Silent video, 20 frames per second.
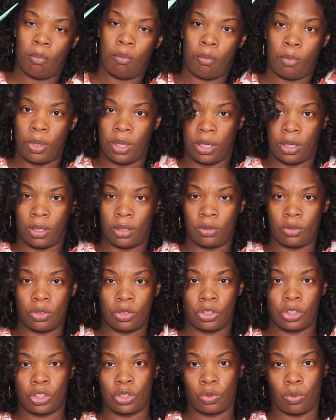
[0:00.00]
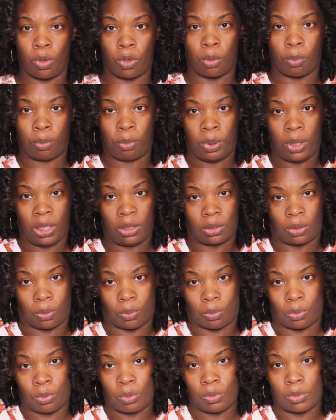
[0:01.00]
but just want to pick the
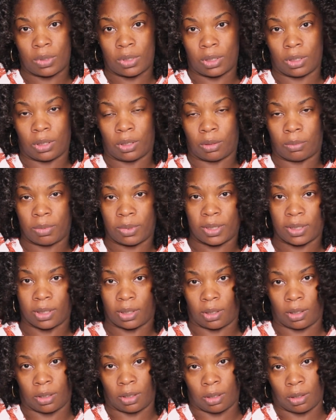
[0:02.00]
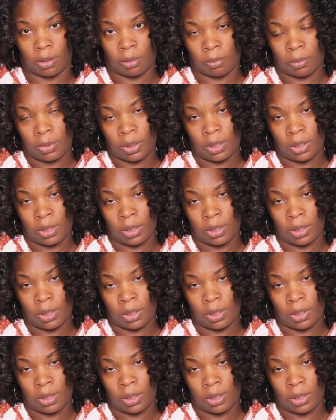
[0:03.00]
roots up some